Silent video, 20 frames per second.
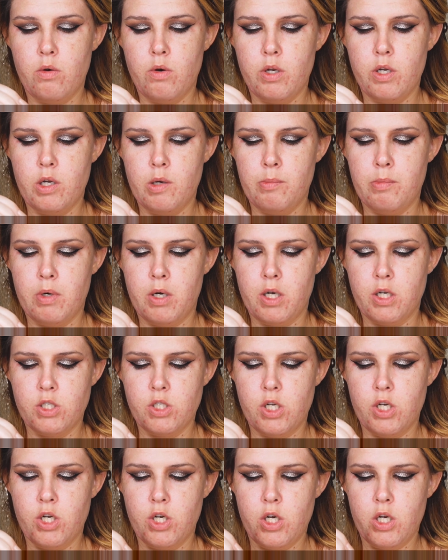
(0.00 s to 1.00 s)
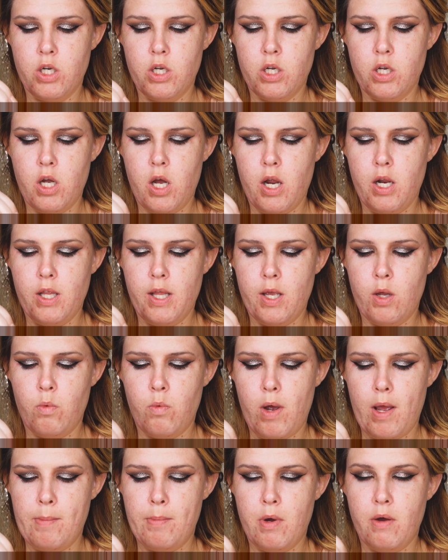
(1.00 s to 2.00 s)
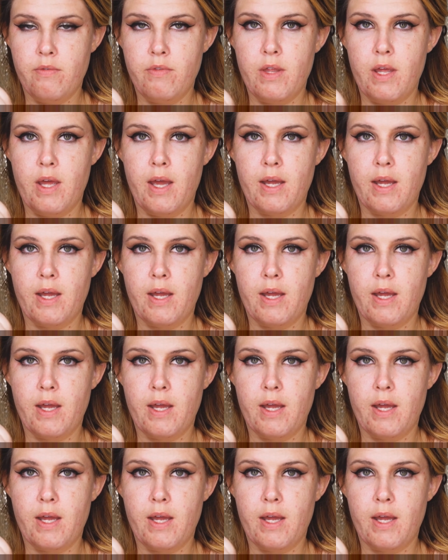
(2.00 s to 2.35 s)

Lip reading: on your brush, and you're going to kind of like wipe off the